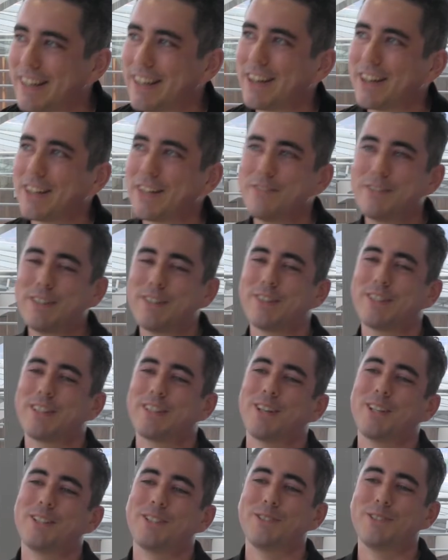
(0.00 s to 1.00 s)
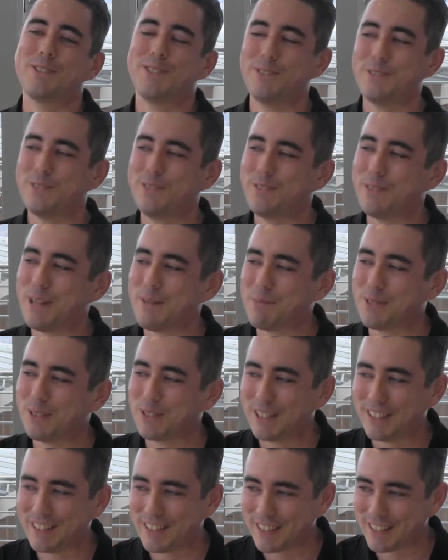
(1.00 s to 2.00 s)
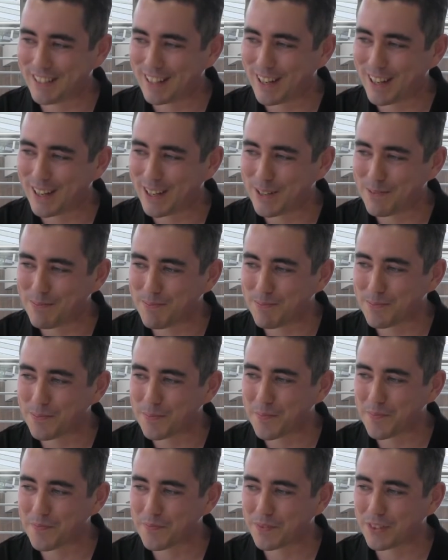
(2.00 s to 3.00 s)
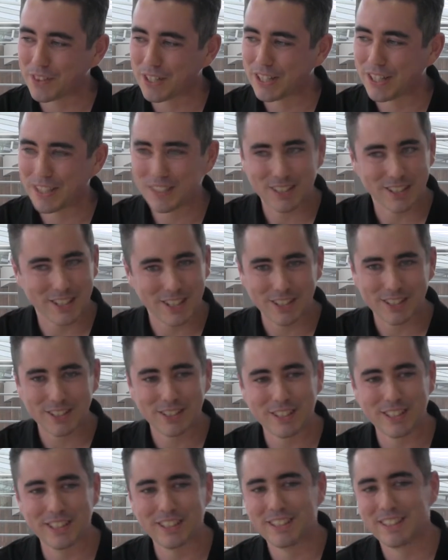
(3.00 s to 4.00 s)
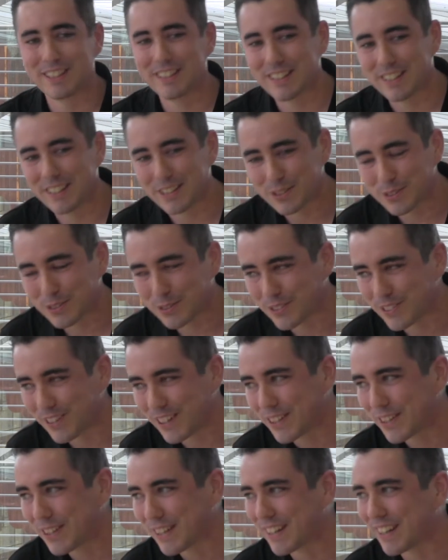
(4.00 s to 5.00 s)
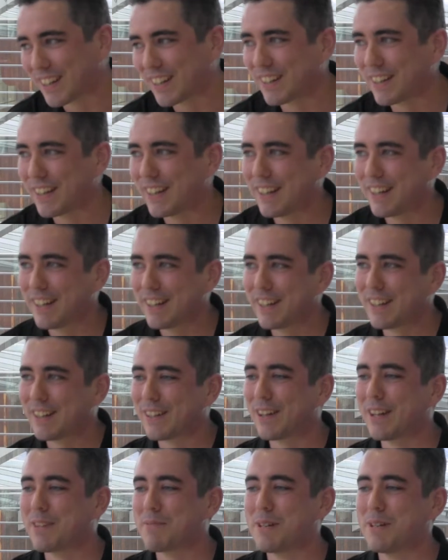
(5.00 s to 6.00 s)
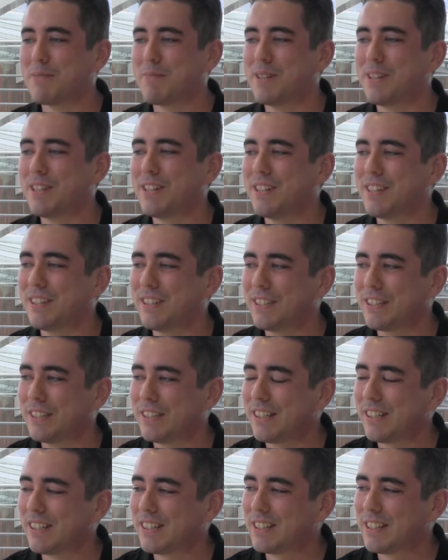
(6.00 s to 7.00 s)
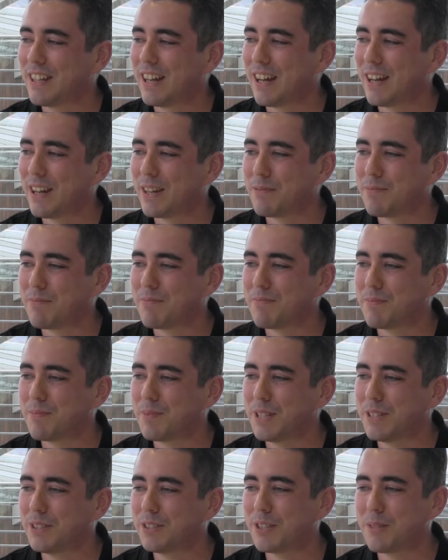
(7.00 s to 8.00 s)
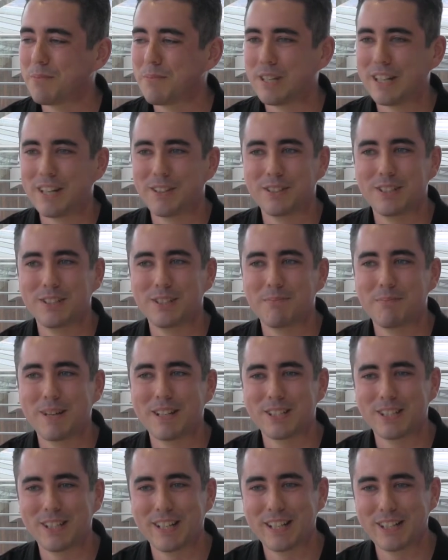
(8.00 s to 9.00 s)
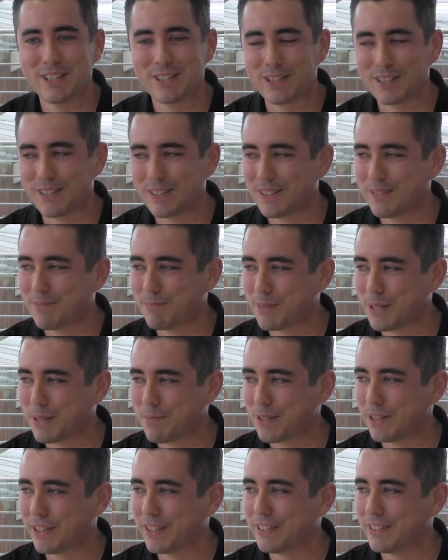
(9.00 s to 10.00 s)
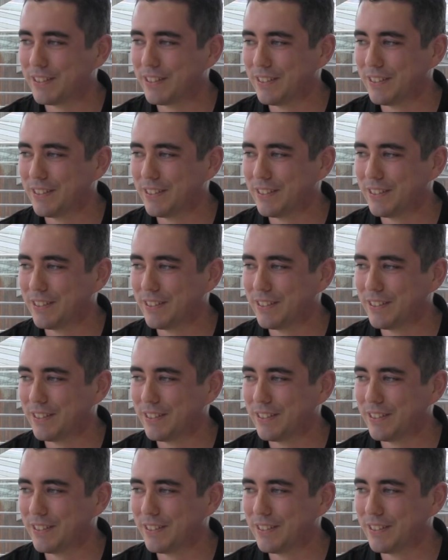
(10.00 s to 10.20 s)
I don't really think that I do represent the London art scene at all. I think, like, maybe in somebody else's imagination, maybe I